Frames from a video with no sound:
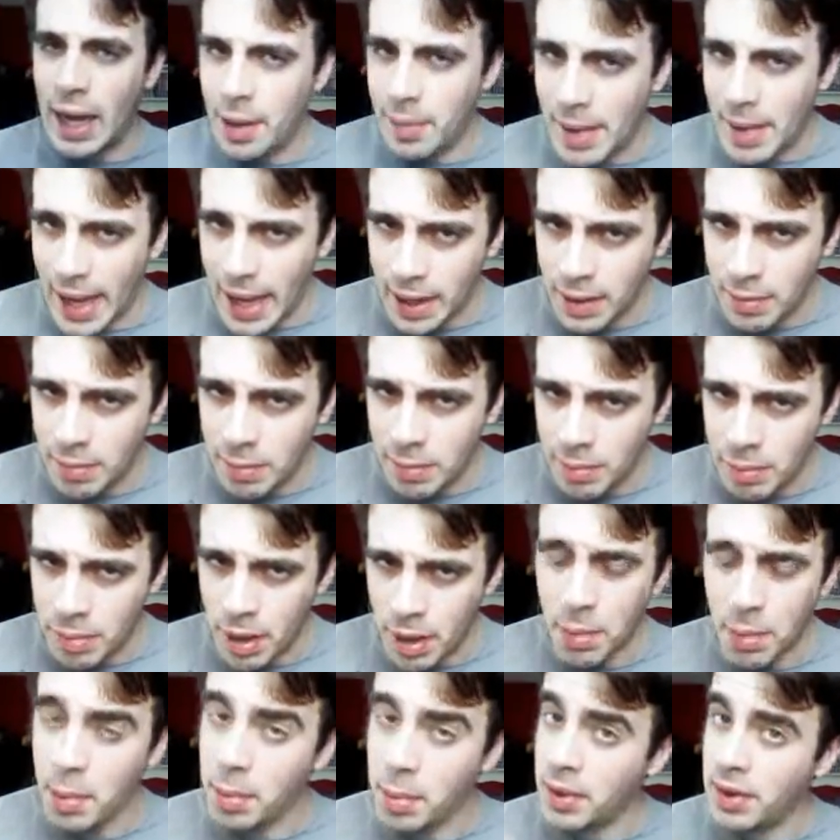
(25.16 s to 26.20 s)
back,
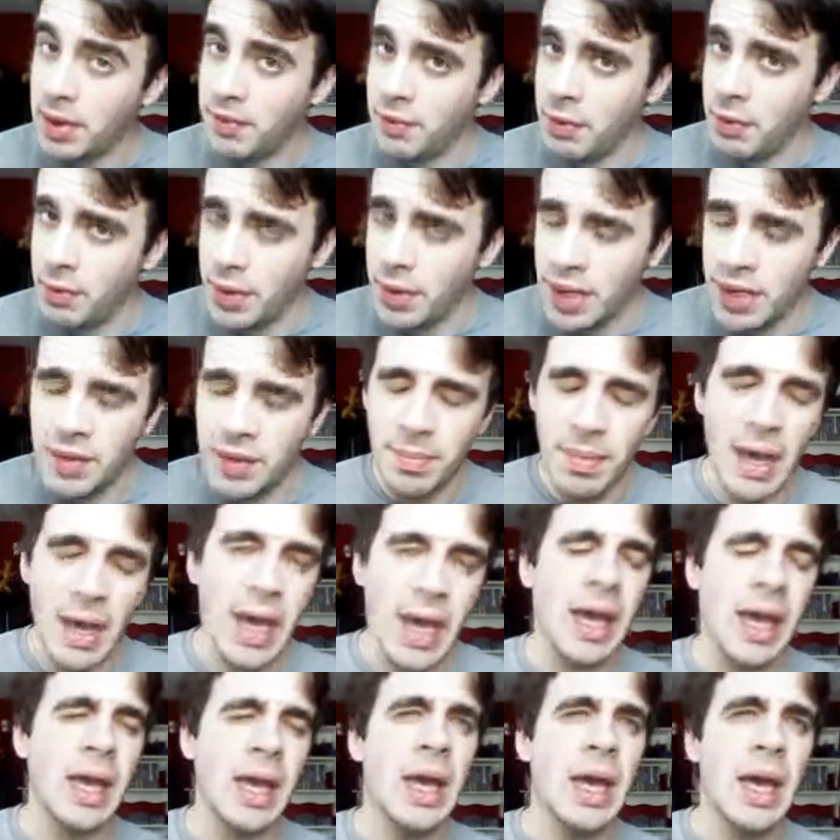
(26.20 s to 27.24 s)
probably a few weeks back,